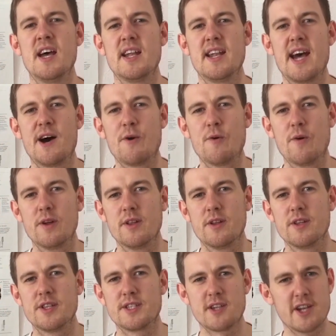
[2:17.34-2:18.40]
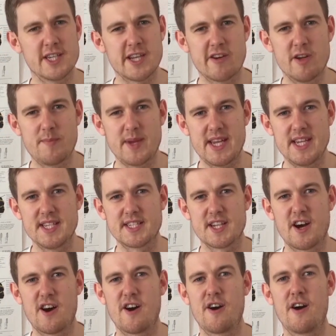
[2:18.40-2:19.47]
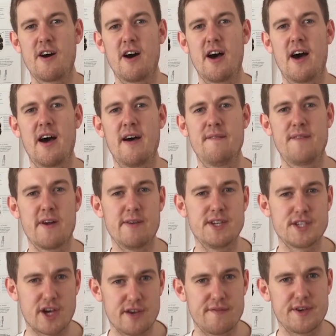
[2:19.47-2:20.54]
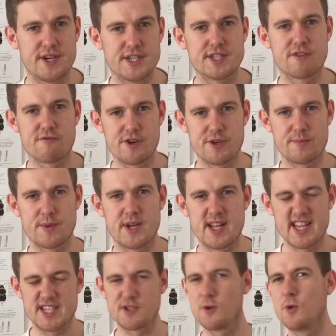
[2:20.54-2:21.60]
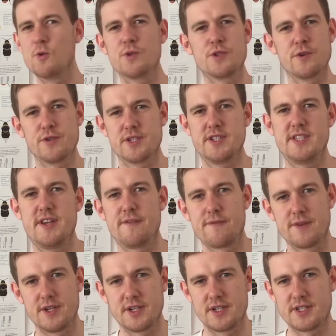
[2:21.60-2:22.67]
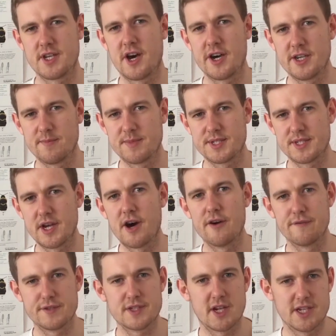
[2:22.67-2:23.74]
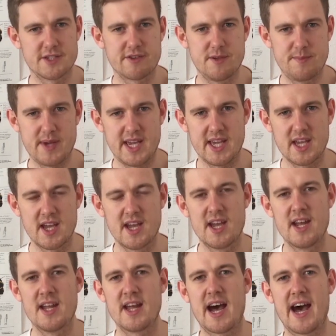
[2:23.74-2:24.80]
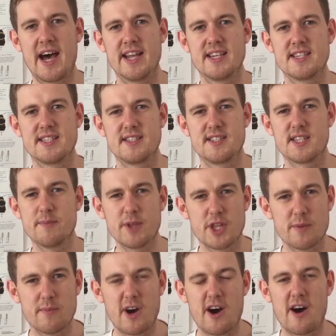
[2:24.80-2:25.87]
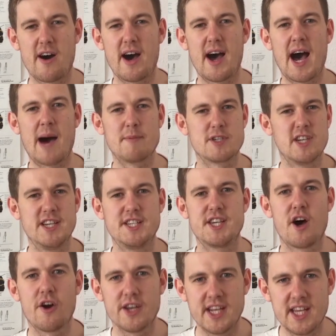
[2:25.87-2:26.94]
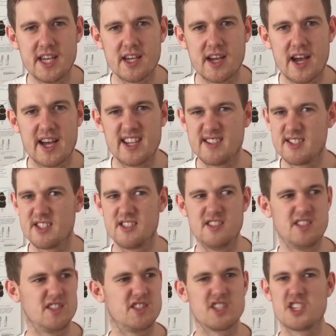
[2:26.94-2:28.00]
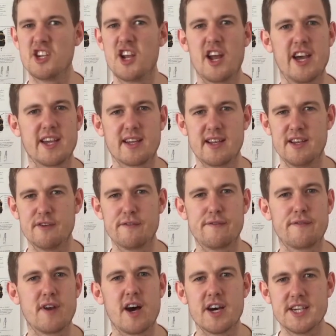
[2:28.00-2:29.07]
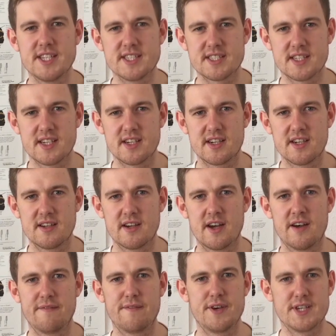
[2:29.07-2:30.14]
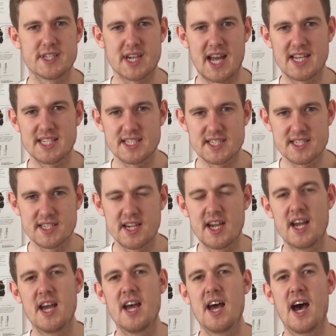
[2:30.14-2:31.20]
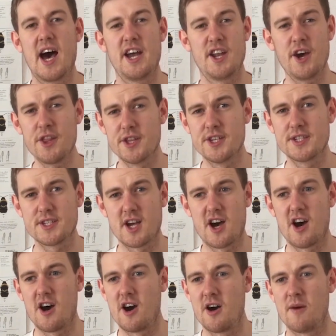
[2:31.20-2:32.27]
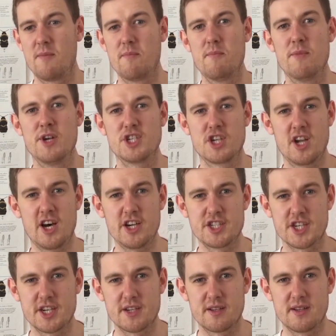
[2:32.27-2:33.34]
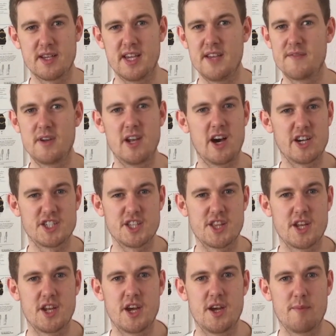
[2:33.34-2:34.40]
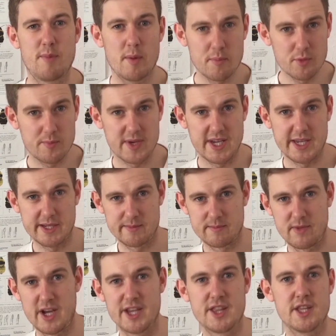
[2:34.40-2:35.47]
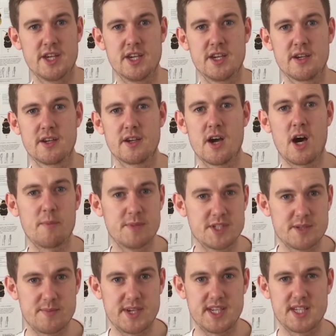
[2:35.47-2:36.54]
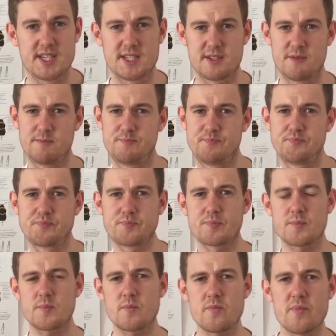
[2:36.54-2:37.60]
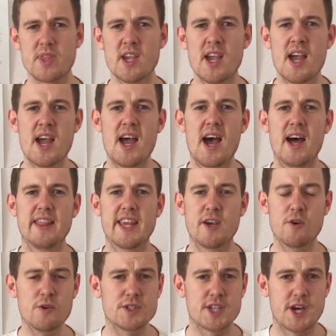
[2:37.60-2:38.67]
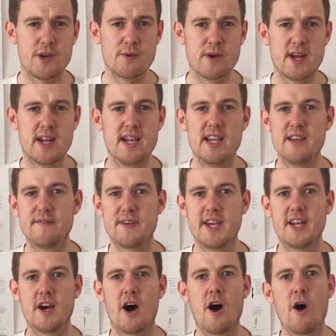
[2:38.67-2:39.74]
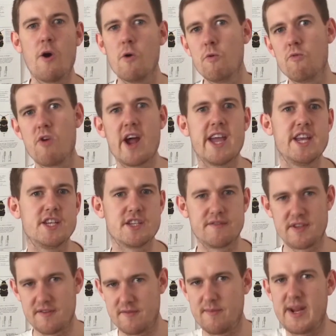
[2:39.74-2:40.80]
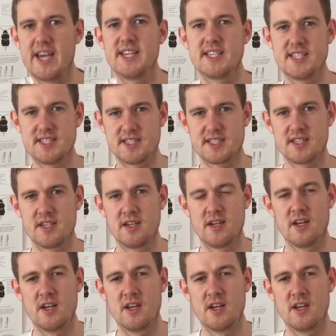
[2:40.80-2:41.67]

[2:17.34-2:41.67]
Now, solitary bees are a very diverse group. There's all sorts of different types of solitary bee and some of them are absolutely tiny and just look like little flies at first glance, and others are much larger, even larger than a bumblebee, like the carpenter bees. They also live in a whole range of different places.